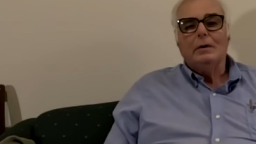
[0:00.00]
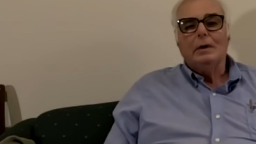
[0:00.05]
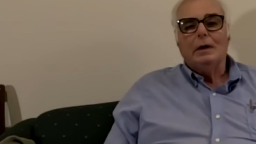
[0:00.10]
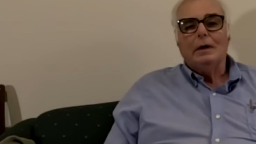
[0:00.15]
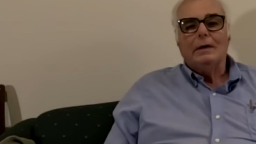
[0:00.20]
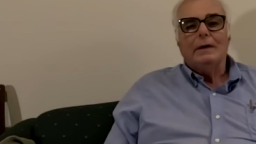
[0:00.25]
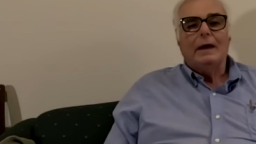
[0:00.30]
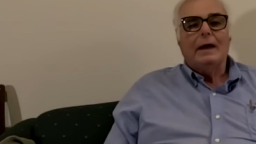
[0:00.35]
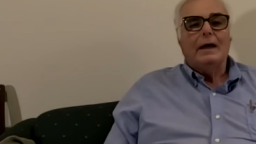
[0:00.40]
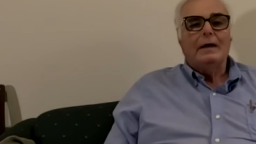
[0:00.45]

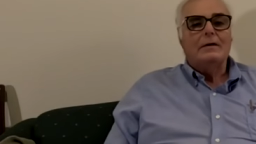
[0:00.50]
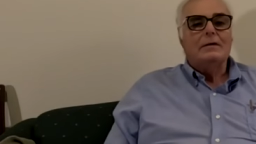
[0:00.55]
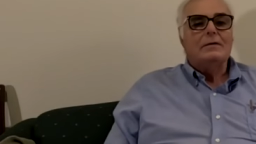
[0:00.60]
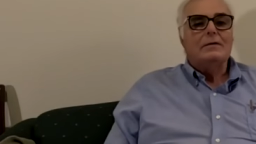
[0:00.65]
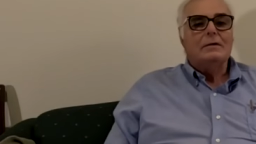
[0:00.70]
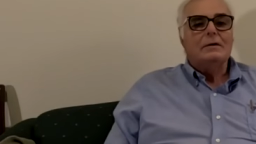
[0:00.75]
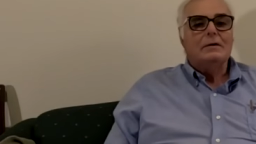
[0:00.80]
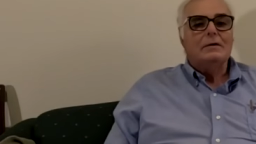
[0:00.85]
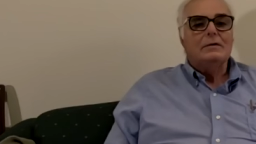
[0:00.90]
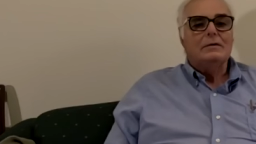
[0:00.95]
And
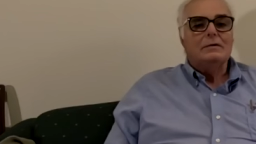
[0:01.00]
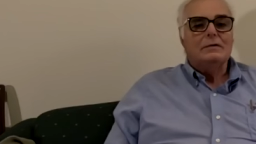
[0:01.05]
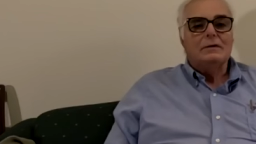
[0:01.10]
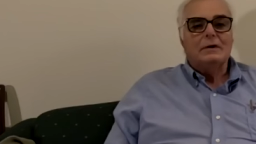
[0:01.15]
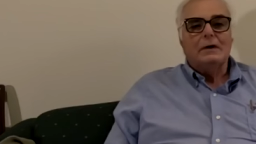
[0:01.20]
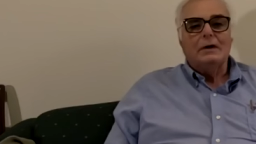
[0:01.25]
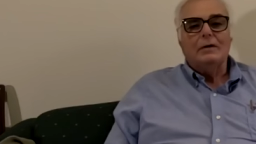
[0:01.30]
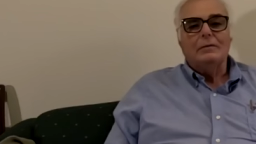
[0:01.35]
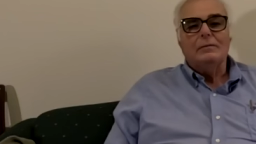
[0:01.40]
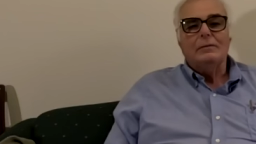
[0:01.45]
that is,
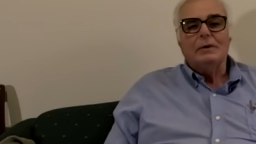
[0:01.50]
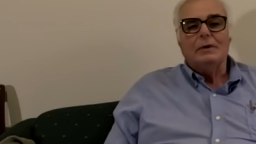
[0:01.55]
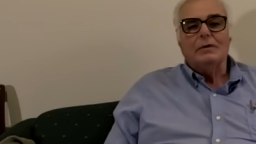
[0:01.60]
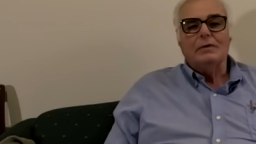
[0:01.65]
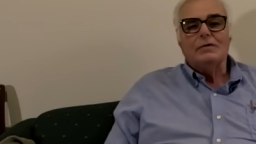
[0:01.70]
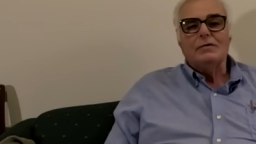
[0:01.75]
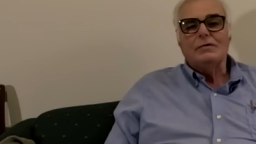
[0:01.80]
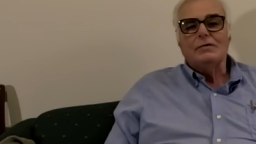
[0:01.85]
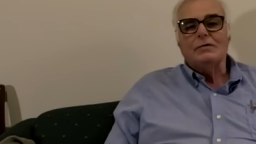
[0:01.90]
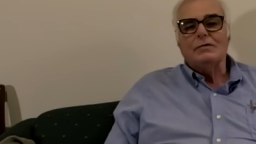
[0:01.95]
uh, you know,
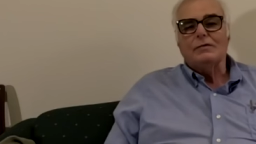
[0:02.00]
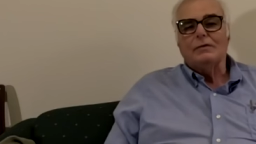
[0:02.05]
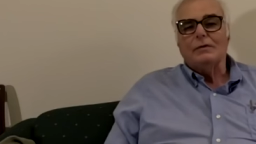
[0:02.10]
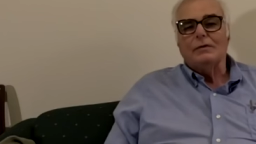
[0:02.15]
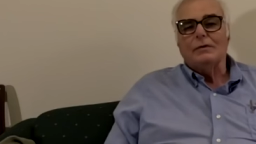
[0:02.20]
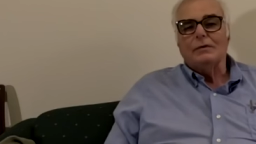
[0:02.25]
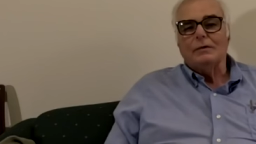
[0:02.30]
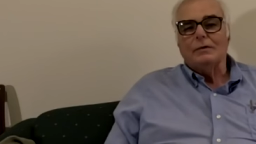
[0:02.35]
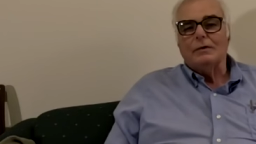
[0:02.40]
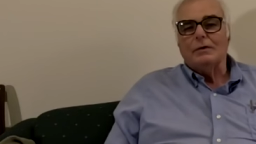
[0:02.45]
it's
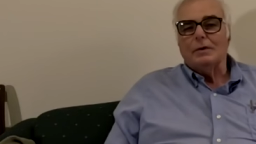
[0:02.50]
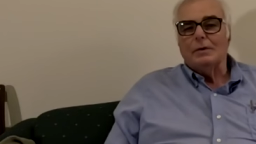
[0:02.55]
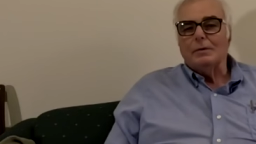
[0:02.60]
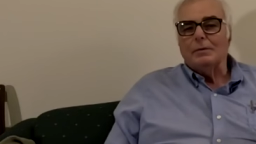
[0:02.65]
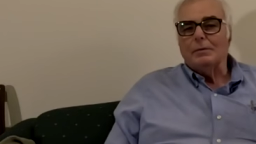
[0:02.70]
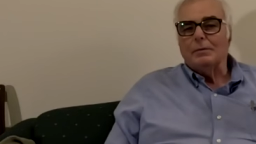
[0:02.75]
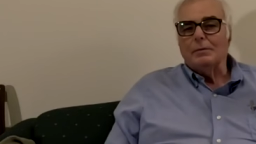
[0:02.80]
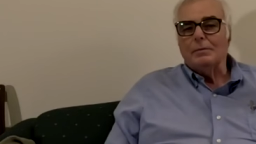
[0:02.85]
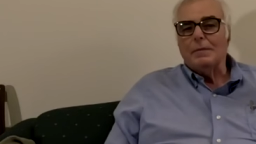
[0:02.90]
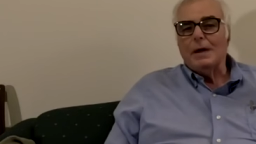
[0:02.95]

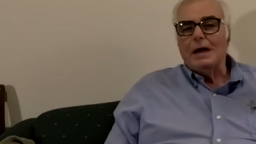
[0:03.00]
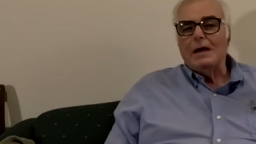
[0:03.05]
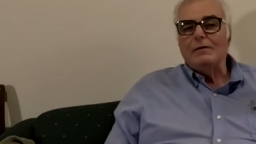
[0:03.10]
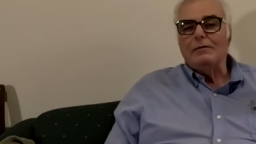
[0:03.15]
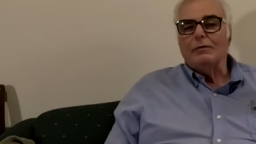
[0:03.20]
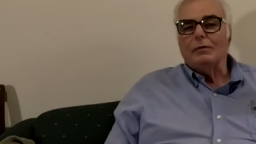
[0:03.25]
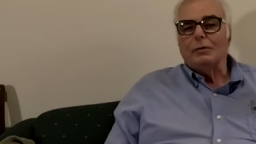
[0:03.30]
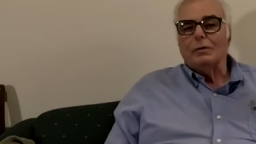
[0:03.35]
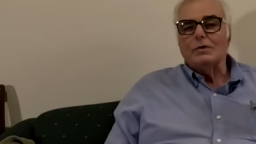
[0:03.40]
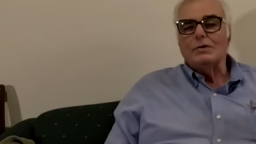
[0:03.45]
the main
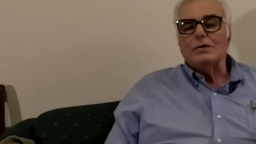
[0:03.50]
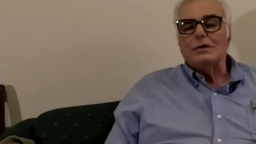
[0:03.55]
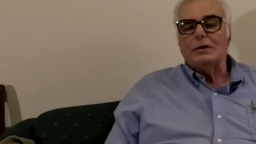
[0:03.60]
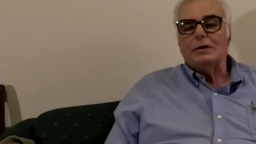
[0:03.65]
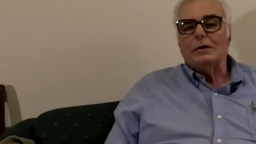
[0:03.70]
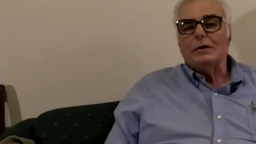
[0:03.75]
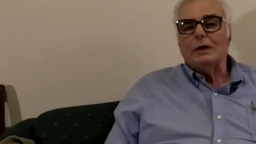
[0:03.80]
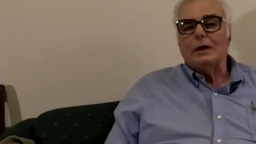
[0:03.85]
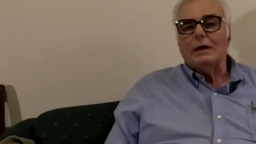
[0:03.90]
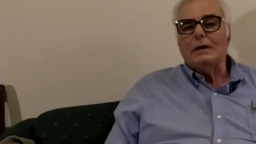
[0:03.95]
floor
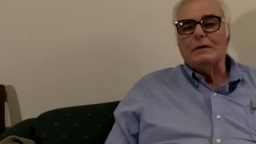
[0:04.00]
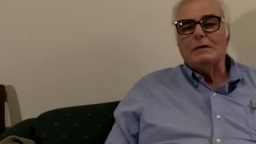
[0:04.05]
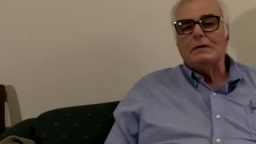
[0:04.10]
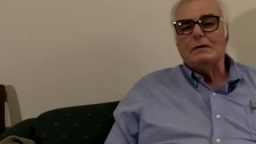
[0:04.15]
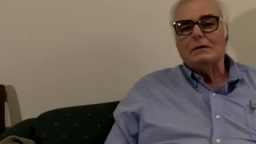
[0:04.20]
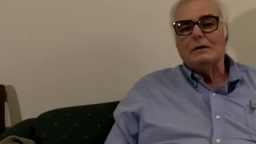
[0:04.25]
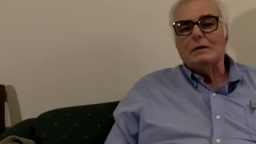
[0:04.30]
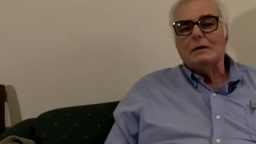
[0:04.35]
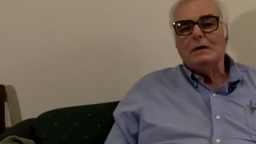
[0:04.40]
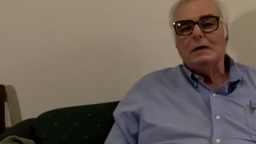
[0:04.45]

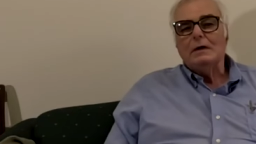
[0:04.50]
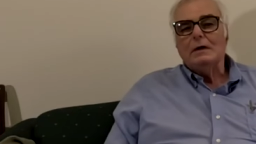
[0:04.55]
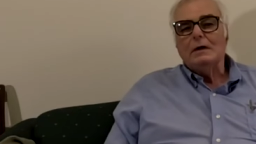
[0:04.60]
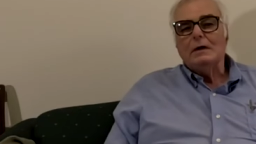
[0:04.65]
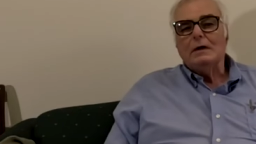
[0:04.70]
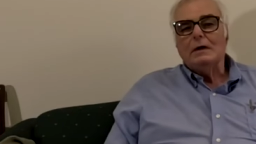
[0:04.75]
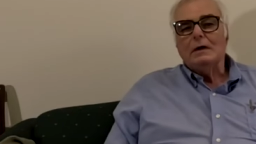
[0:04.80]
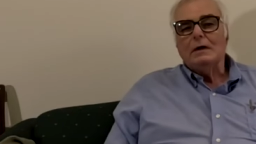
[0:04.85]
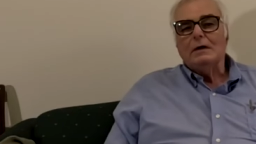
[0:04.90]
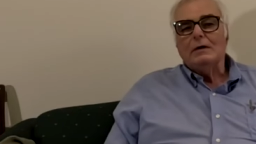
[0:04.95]
staircase
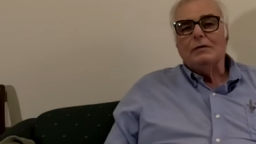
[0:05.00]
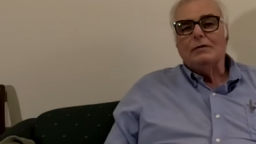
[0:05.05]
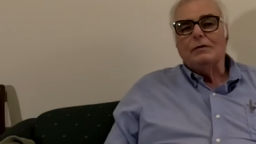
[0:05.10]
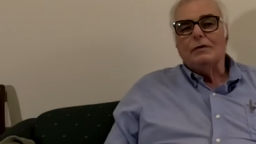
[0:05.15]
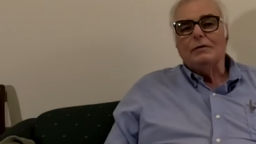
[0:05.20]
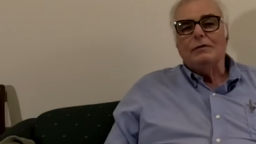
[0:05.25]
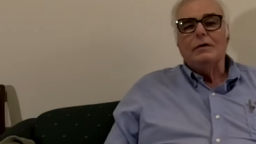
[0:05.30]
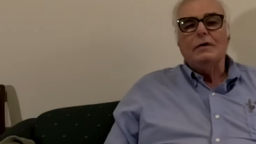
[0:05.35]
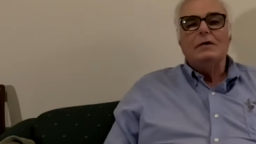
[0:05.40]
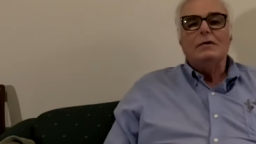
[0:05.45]
is
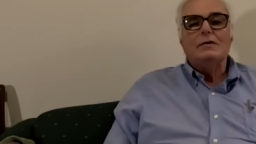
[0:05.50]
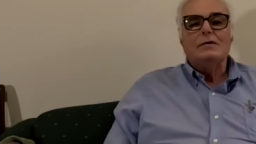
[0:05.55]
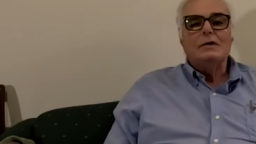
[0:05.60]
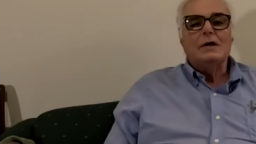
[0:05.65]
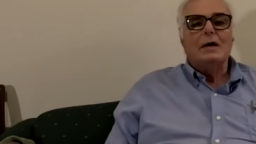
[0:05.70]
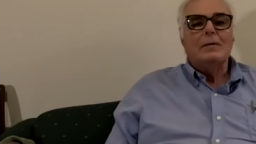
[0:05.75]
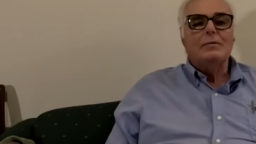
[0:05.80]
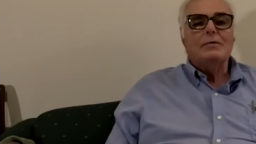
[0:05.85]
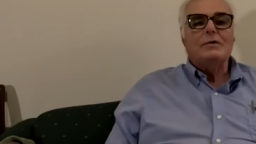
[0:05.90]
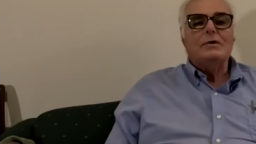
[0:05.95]
15
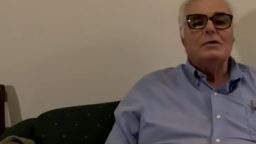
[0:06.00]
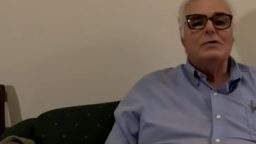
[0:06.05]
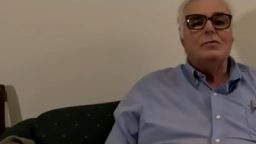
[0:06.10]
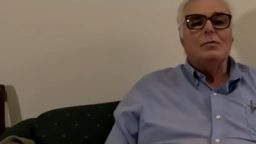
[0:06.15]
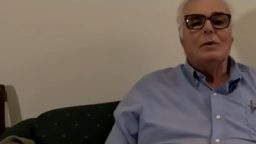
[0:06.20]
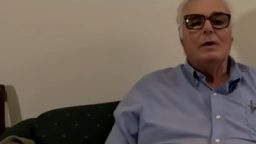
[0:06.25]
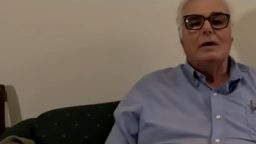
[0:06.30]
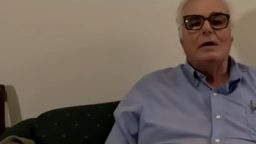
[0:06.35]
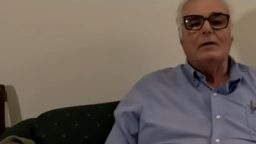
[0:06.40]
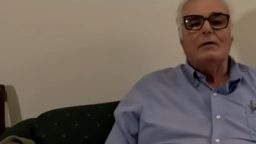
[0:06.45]
steps each
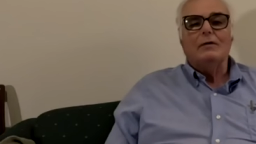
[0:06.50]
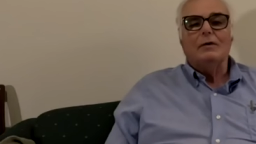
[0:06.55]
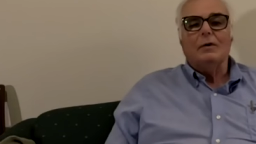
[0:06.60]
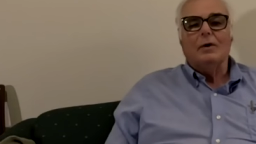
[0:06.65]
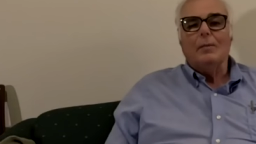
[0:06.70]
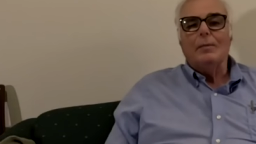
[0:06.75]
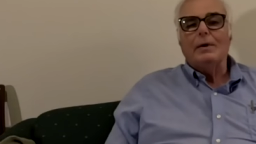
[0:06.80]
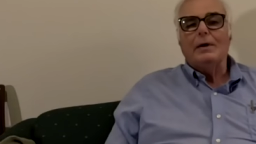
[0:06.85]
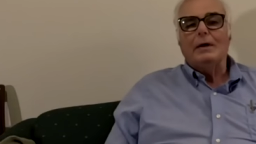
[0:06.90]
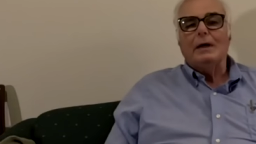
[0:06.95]
way, so
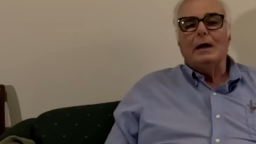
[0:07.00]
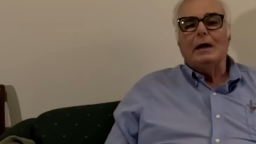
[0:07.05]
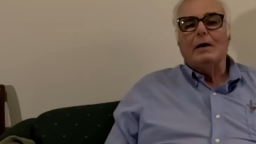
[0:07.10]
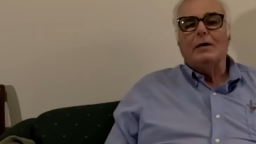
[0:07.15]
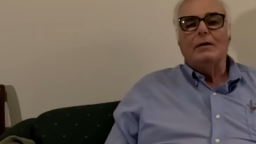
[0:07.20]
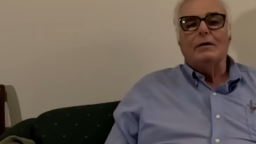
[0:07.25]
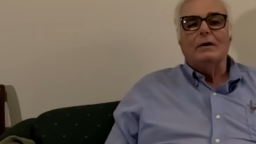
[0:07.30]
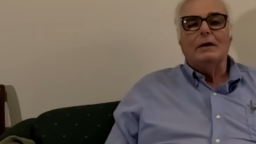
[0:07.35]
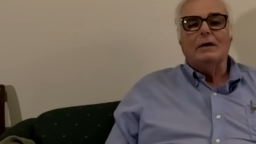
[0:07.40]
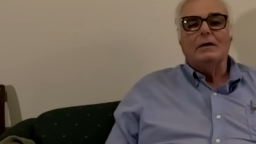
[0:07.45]
up and
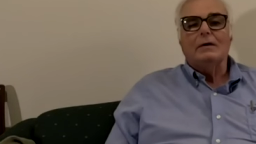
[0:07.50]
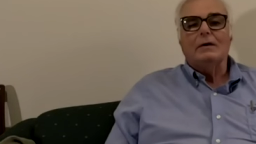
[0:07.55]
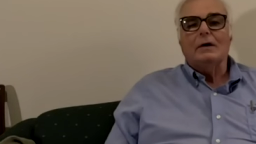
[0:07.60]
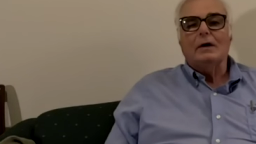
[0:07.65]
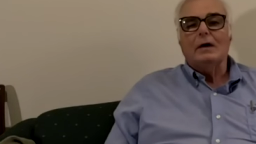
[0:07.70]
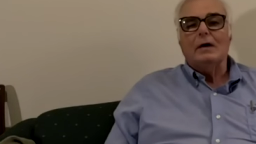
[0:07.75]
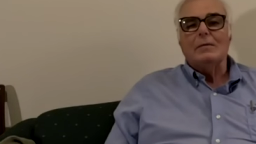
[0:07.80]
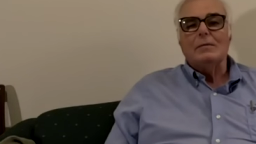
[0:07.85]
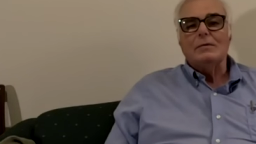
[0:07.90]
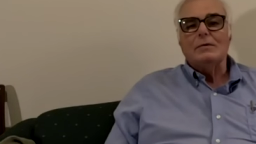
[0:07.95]
down 10
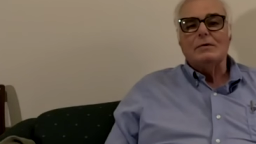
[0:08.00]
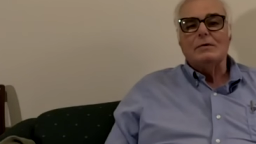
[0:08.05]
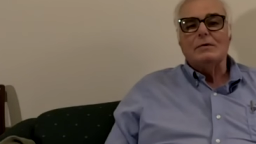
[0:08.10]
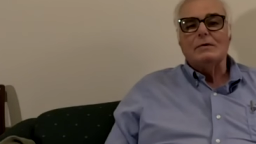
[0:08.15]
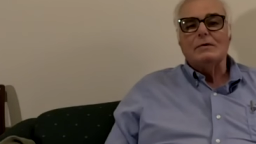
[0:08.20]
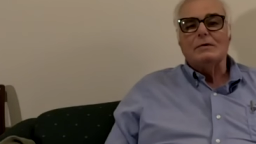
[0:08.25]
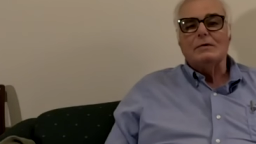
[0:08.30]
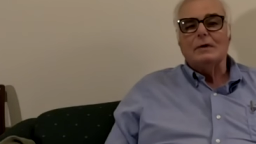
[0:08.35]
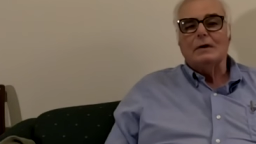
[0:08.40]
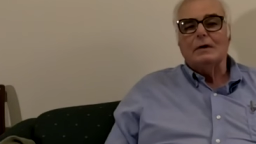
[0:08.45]
times
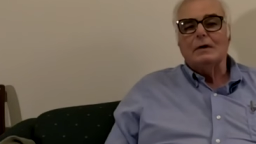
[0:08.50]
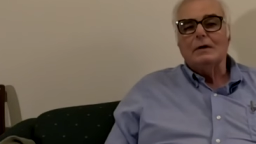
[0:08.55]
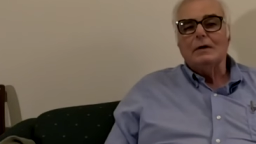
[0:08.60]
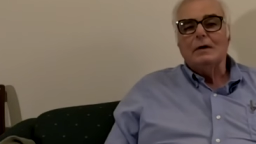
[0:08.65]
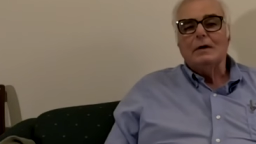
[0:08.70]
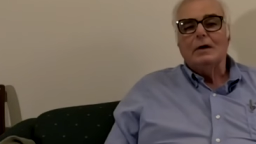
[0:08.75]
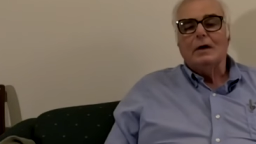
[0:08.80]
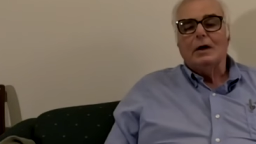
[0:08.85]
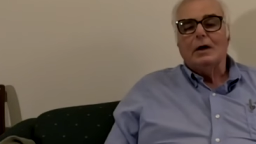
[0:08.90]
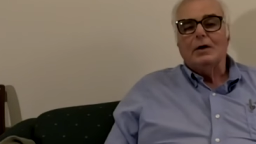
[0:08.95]
is uh,
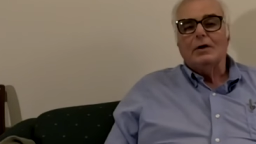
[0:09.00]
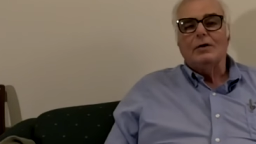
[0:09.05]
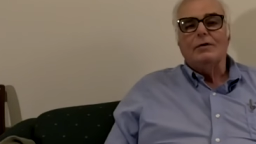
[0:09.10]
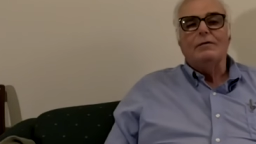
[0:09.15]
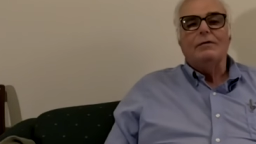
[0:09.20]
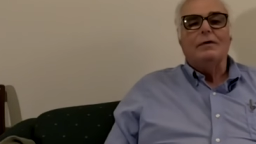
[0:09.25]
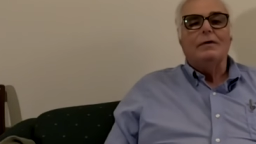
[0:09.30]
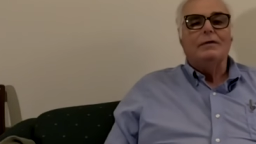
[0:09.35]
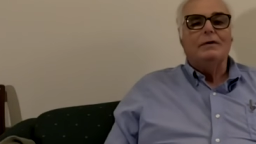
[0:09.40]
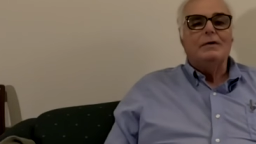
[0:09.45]

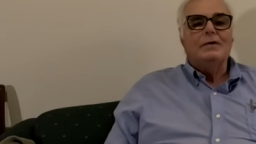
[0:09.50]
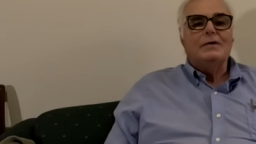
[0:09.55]
150